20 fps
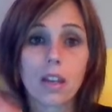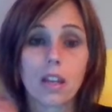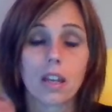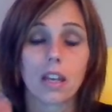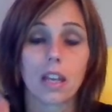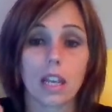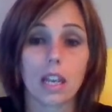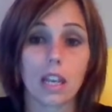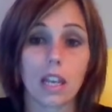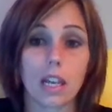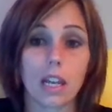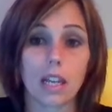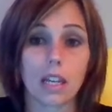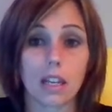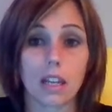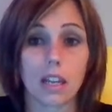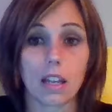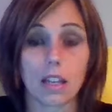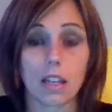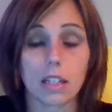And
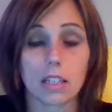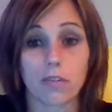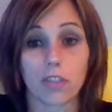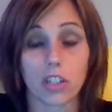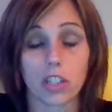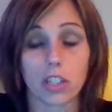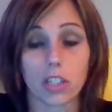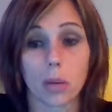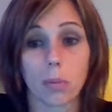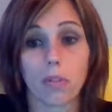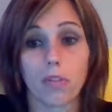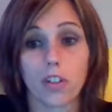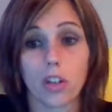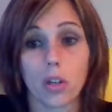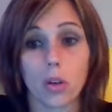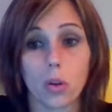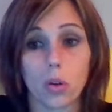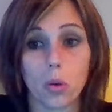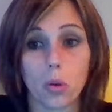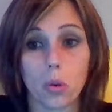as for some of
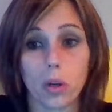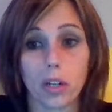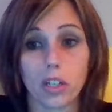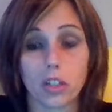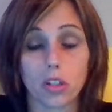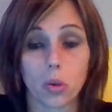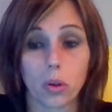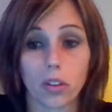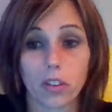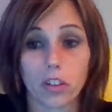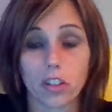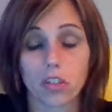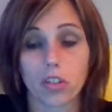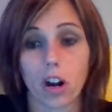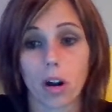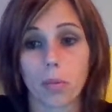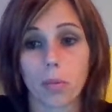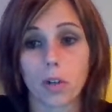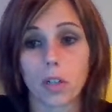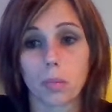you who enjoy the
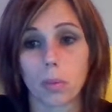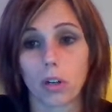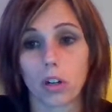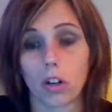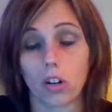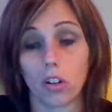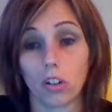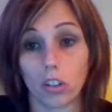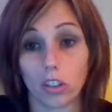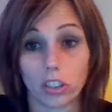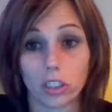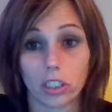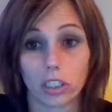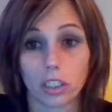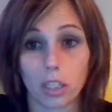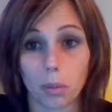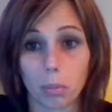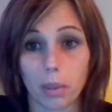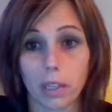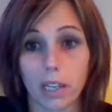strawberries but are allergic
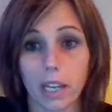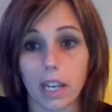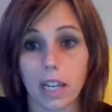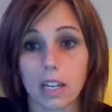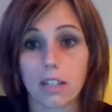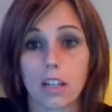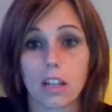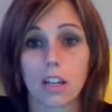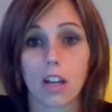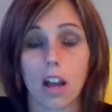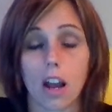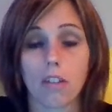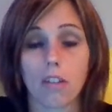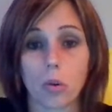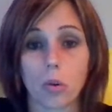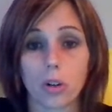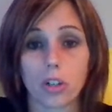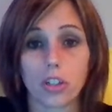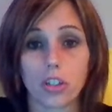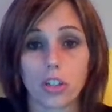to the plant, of
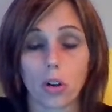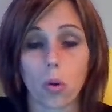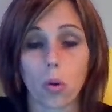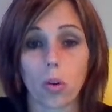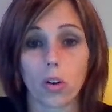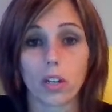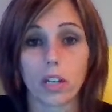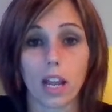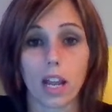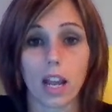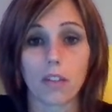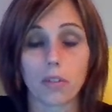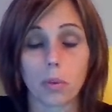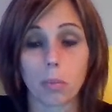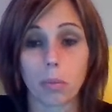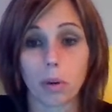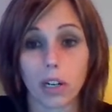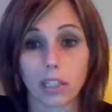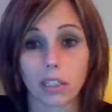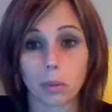course you're going to have to
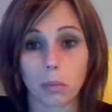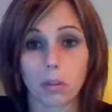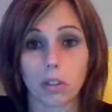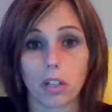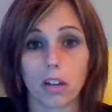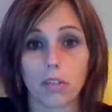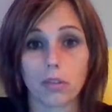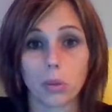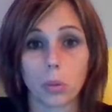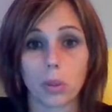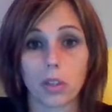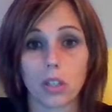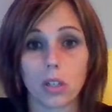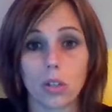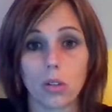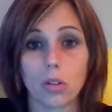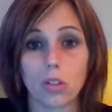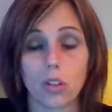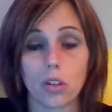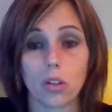bring some gloves with
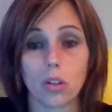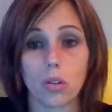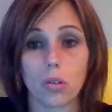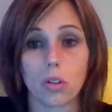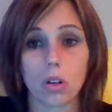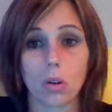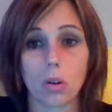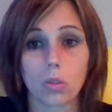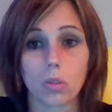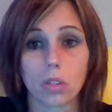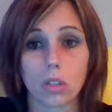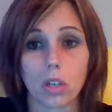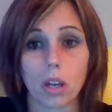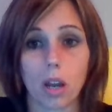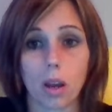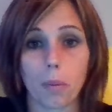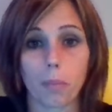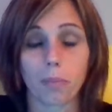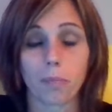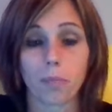you so you don't
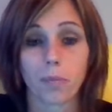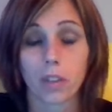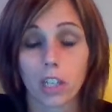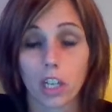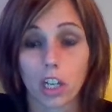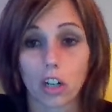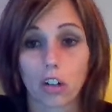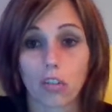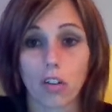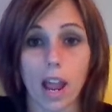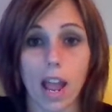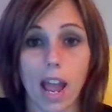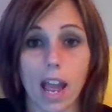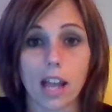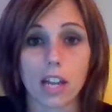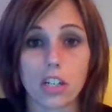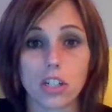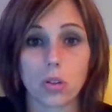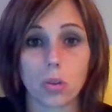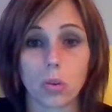get a
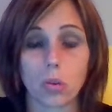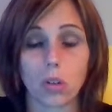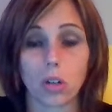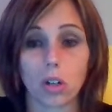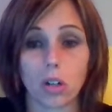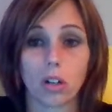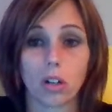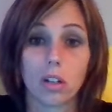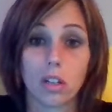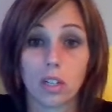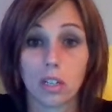rash, or